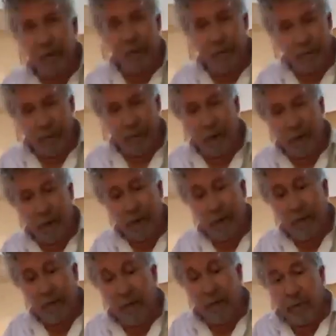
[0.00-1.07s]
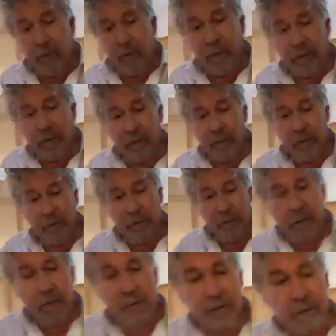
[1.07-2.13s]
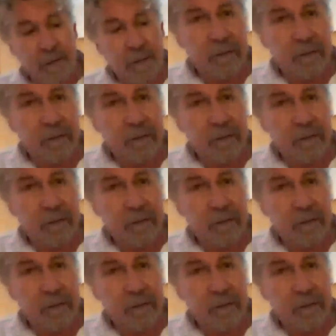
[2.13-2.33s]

Oh, okay. No, we've got another blue here too. Yeah,